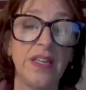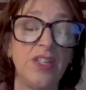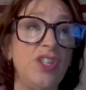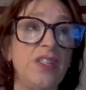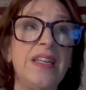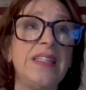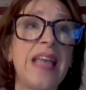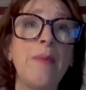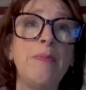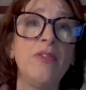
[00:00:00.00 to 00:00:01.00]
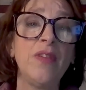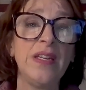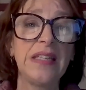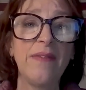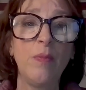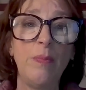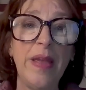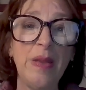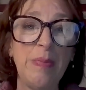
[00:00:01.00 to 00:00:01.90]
And she said he's happier than he's ever been